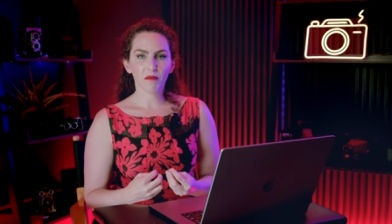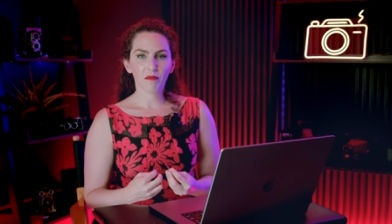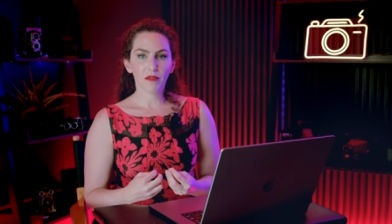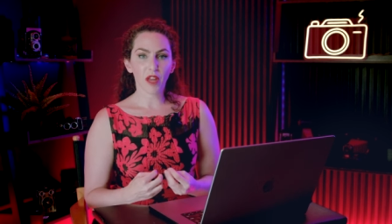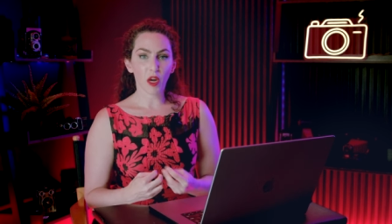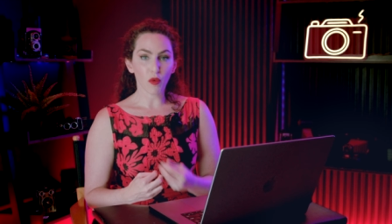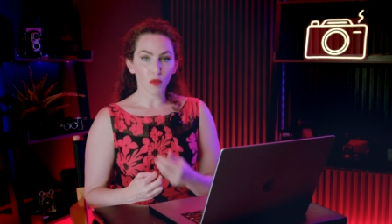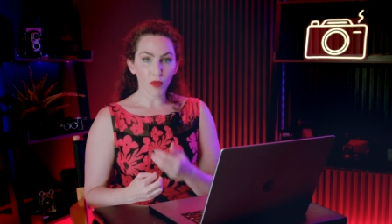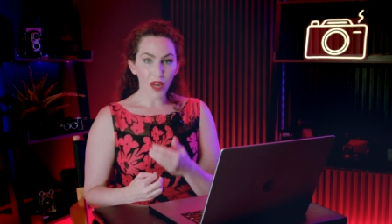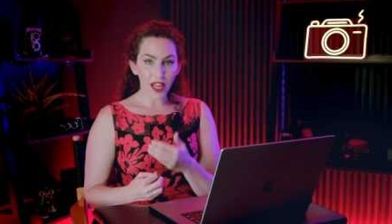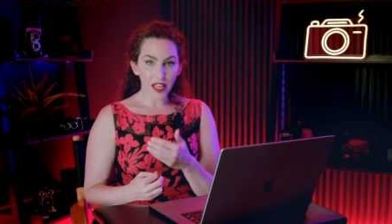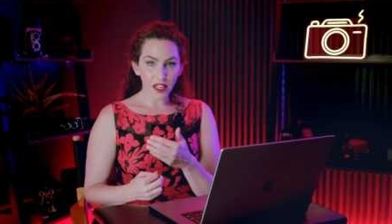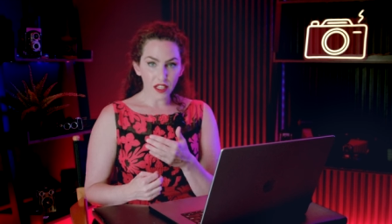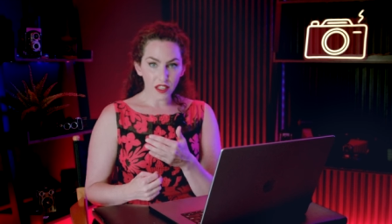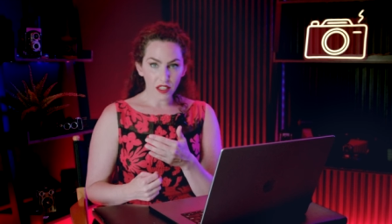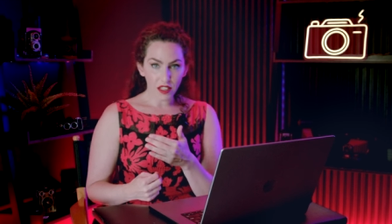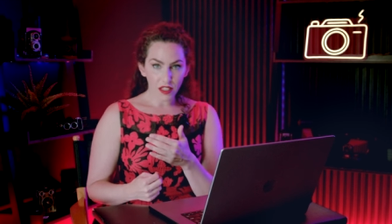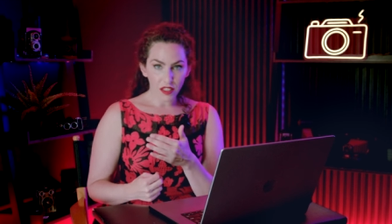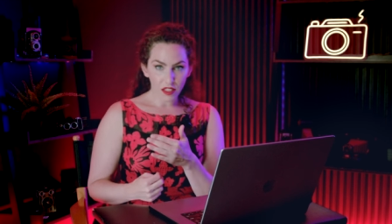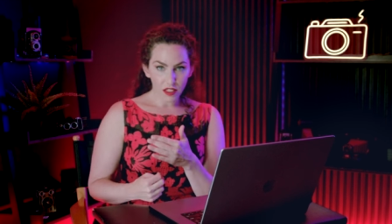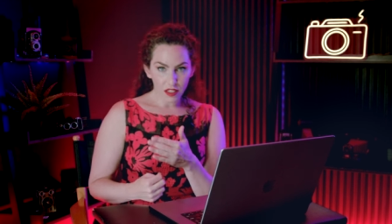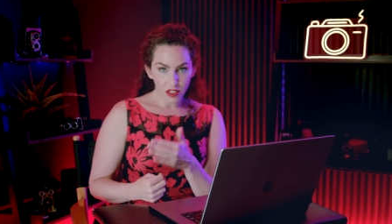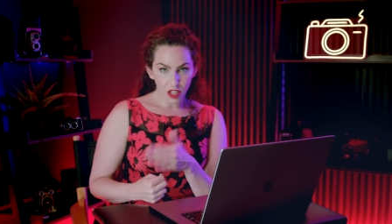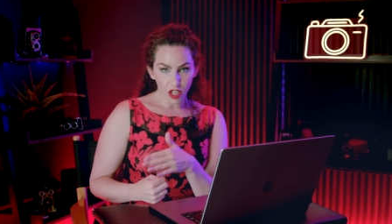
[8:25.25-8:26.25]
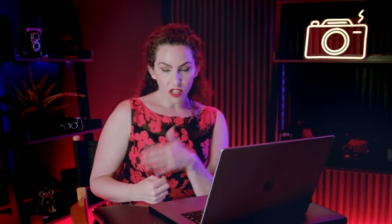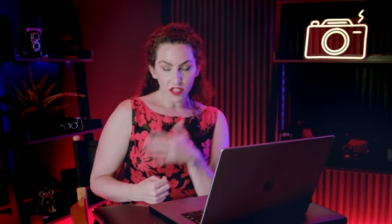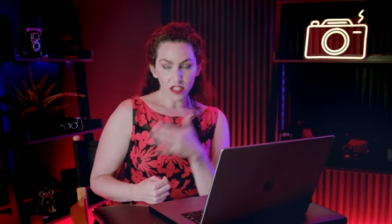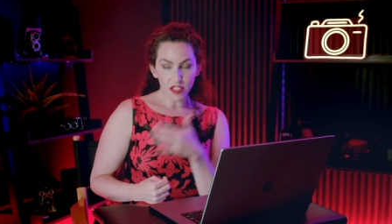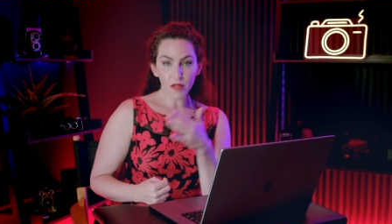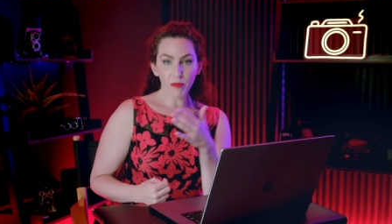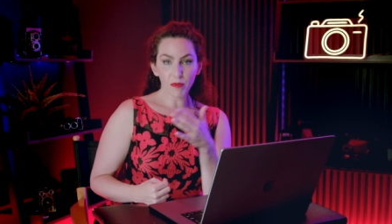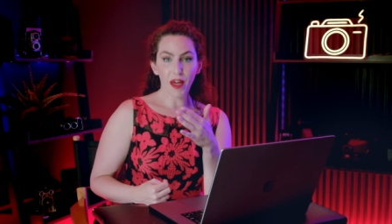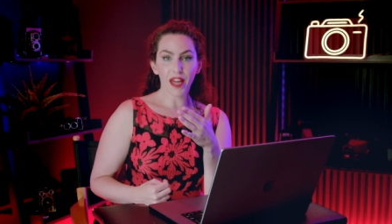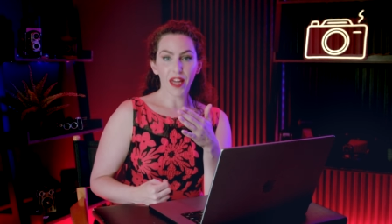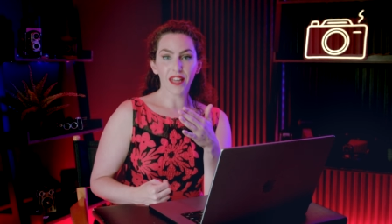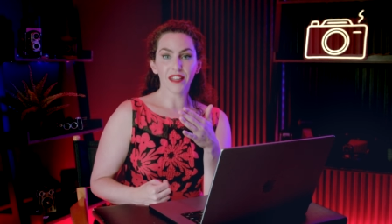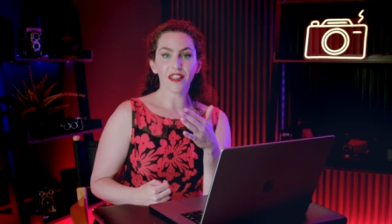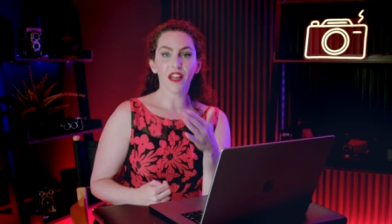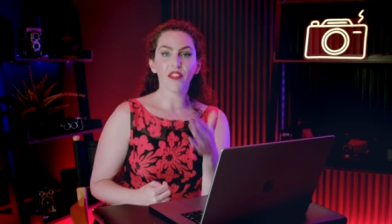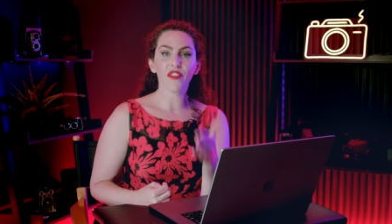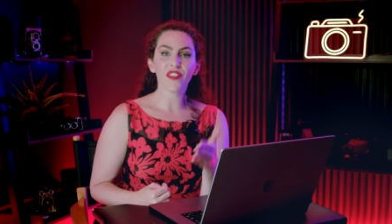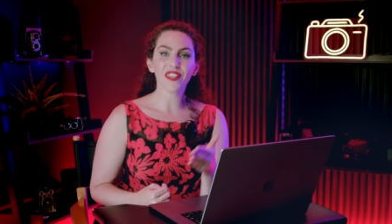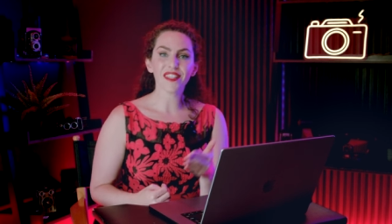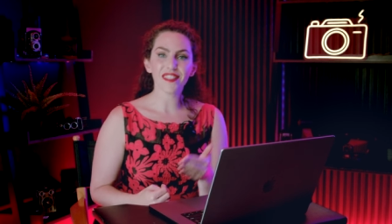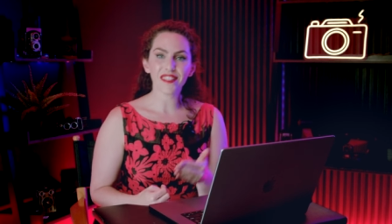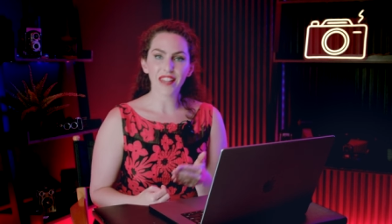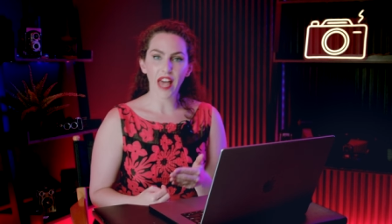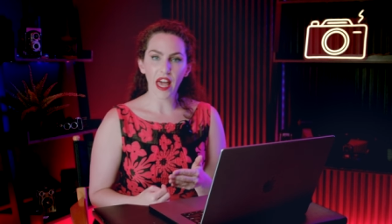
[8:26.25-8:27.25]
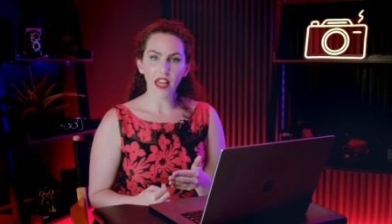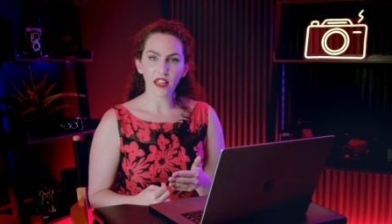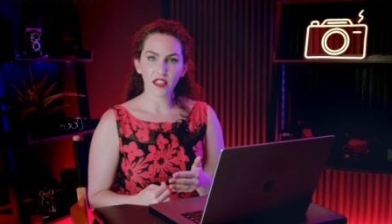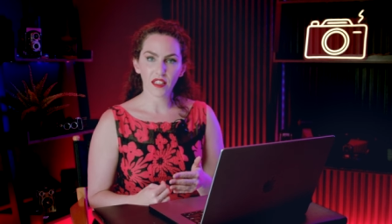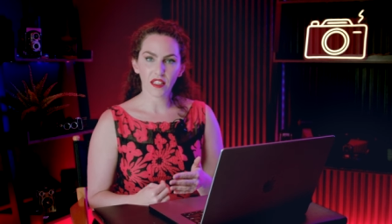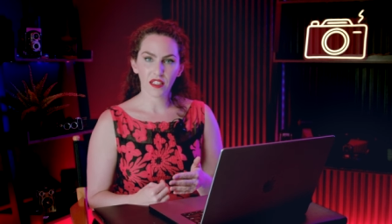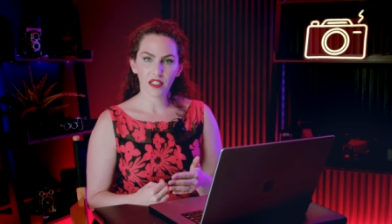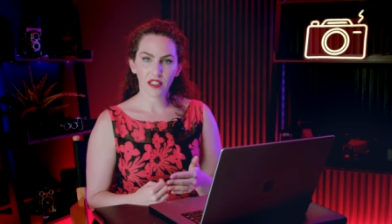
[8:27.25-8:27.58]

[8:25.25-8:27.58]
That red does depend on the set